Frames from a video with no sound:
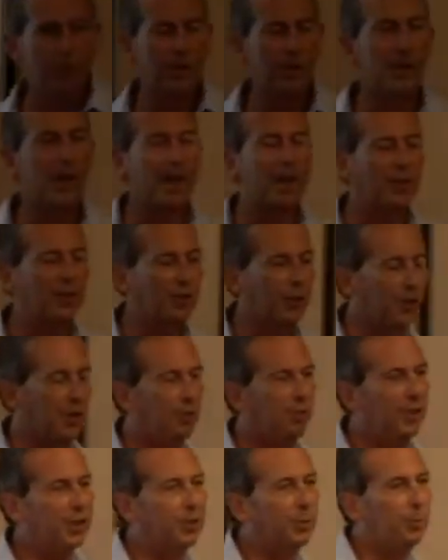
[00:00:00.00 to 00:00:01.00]
relates to
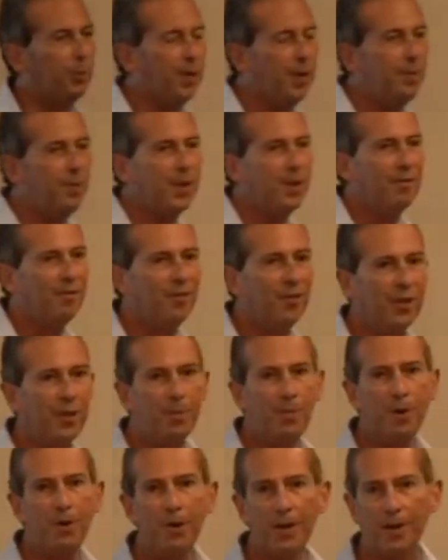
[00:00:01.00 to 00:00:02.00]
the risk premium for
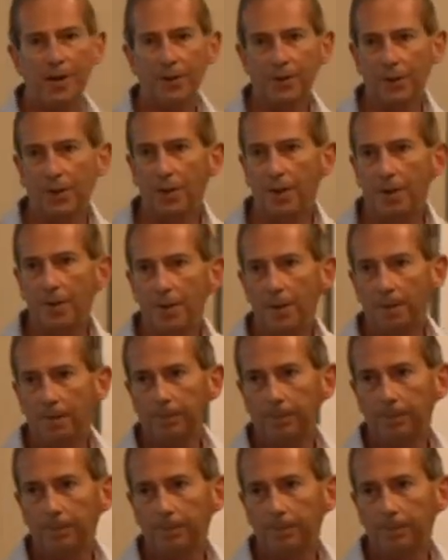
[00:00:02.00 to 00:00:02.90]
the market as a whole.